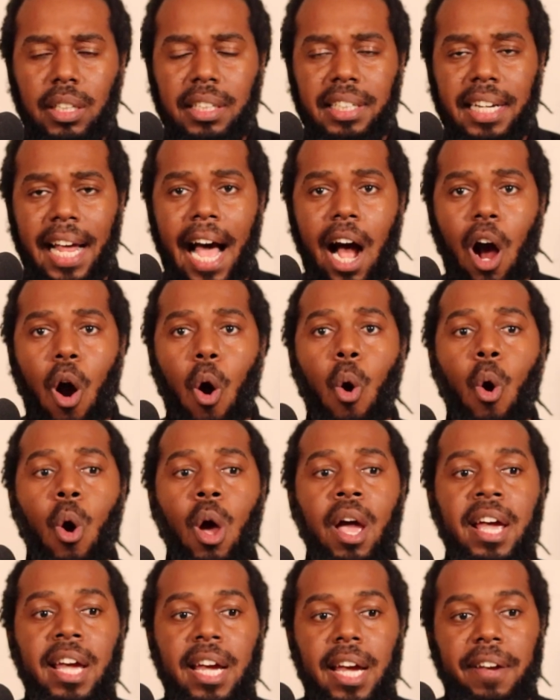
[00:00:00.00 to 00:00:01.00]
Now,
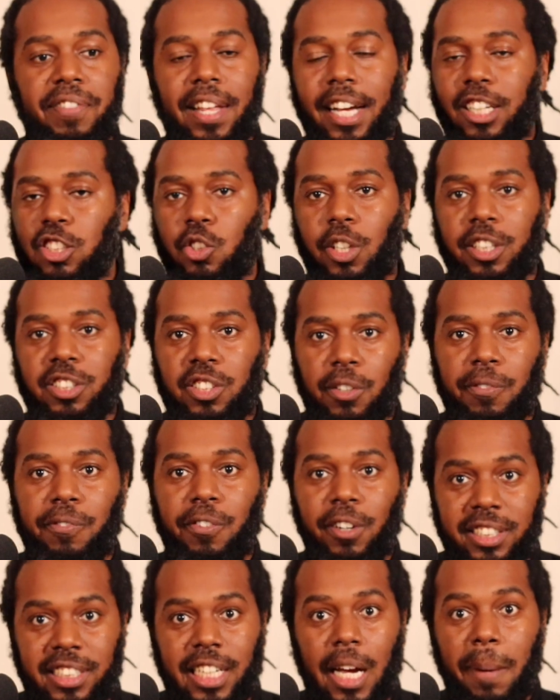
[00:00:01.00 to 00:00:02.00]
if that stressor,
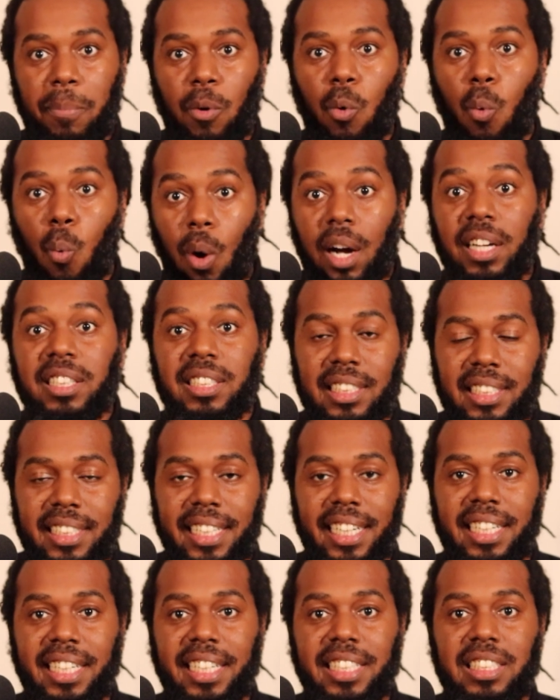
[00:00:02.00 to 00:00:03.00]
for example, was a
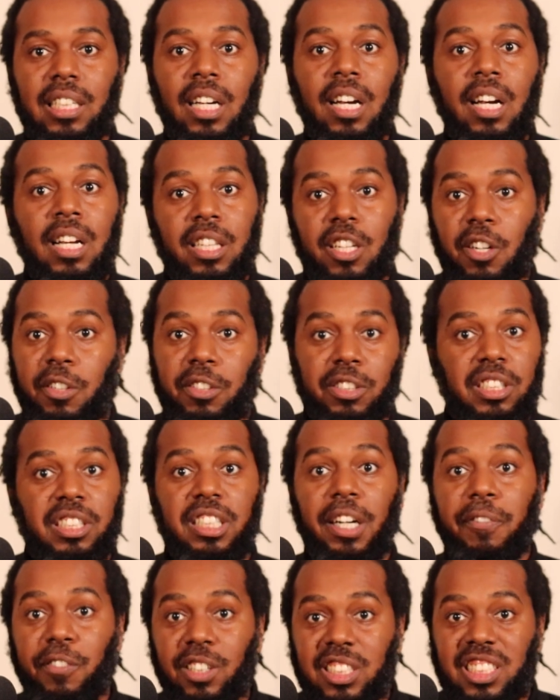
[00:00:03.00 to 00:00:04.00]
sickness, there's
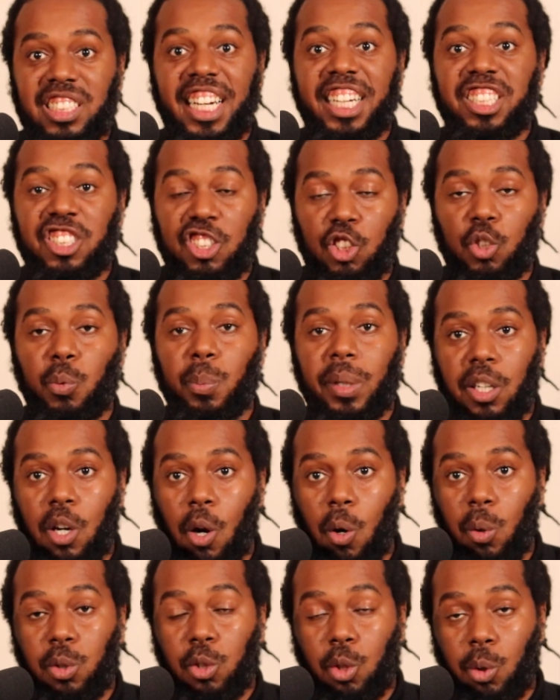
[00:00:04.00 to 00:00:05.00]
different stages you would
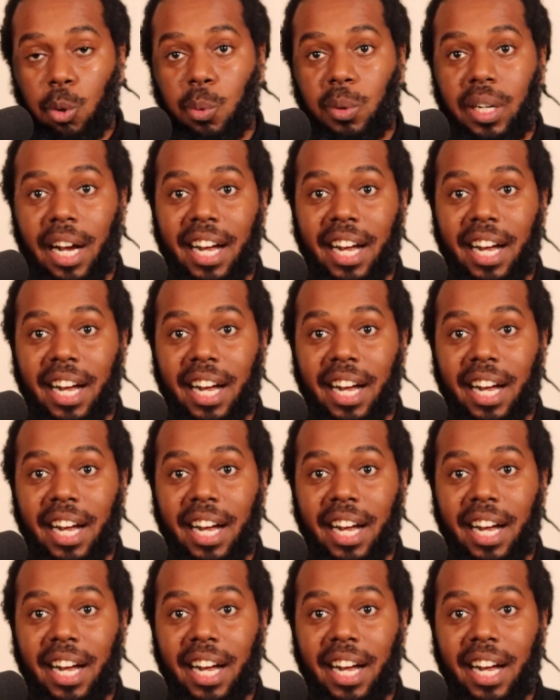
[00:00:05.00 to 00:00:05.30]
go through.